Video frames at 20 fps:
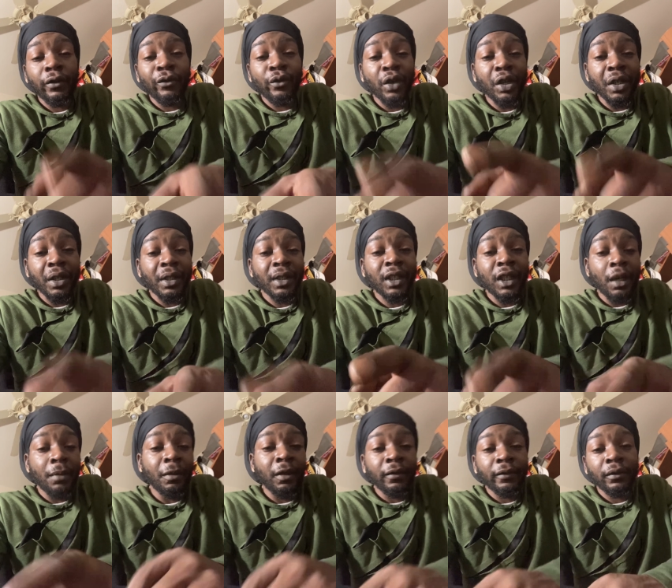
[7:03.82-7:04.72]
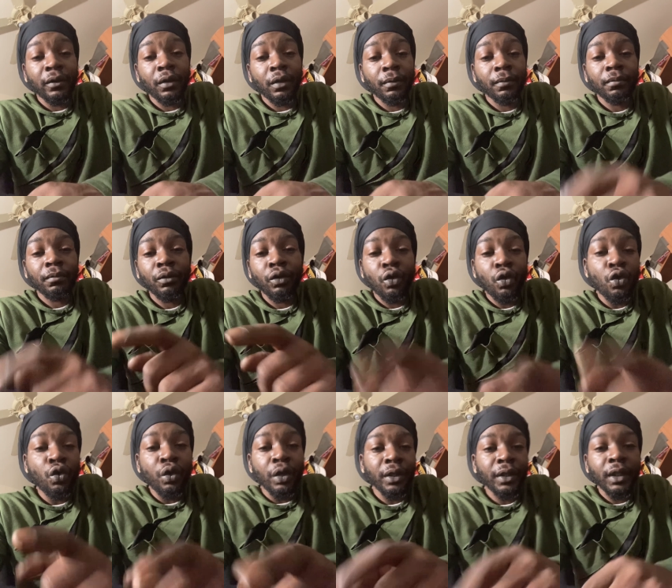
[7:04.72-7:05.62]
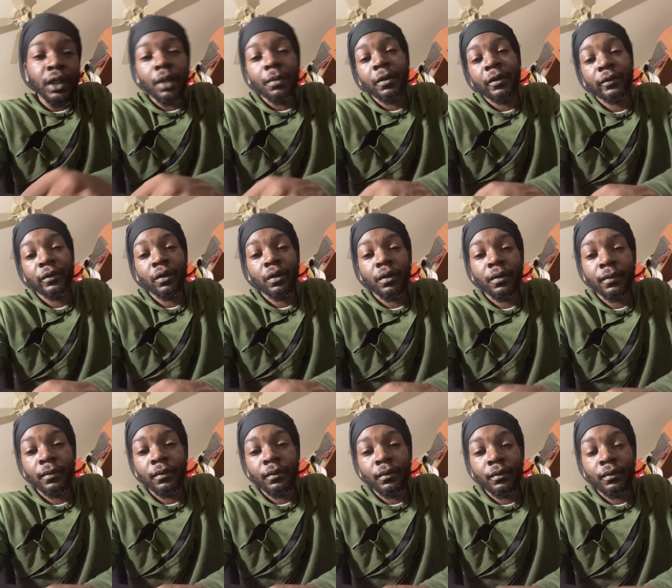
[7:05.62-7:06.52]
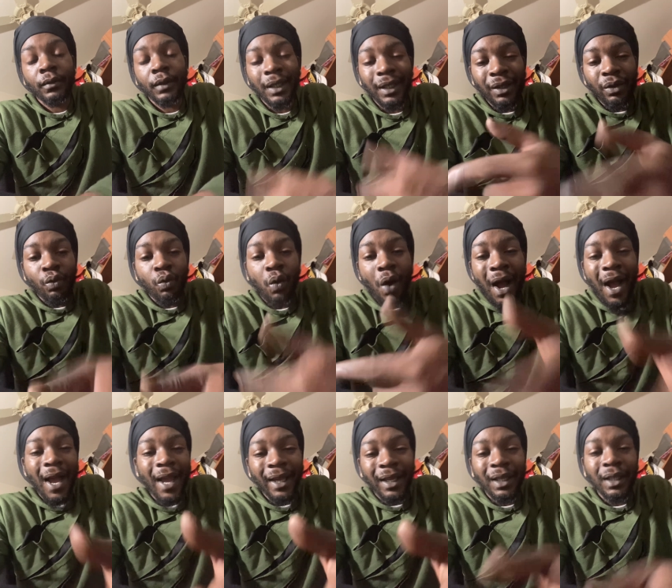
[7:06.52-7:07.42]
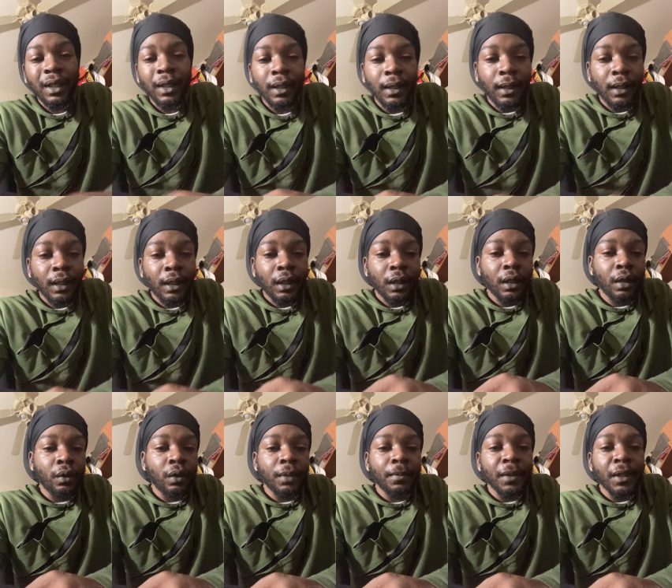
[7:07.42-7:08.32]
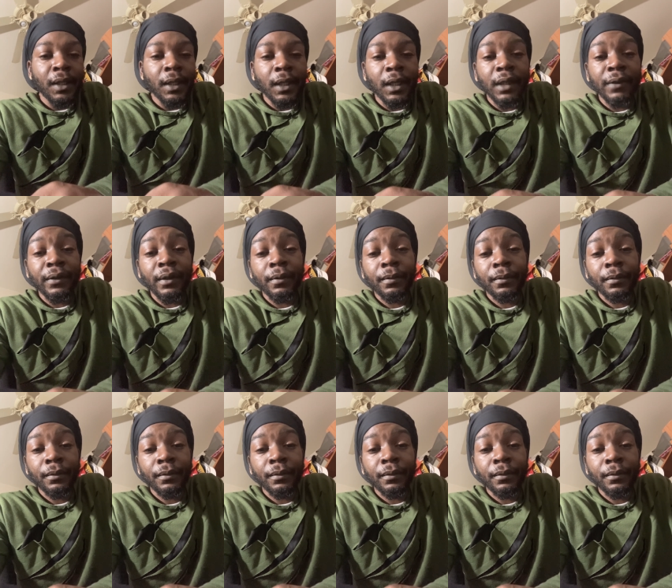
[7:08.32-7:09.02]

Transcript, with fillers: where it's coming from, who it's coming from, and why it was being given.